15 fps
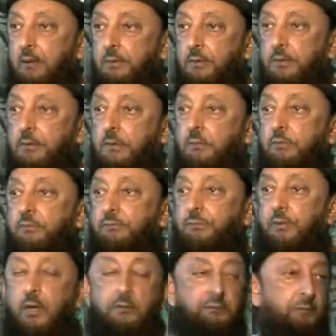the
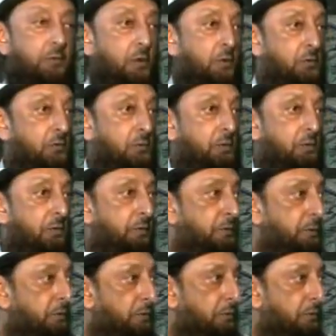use of gold,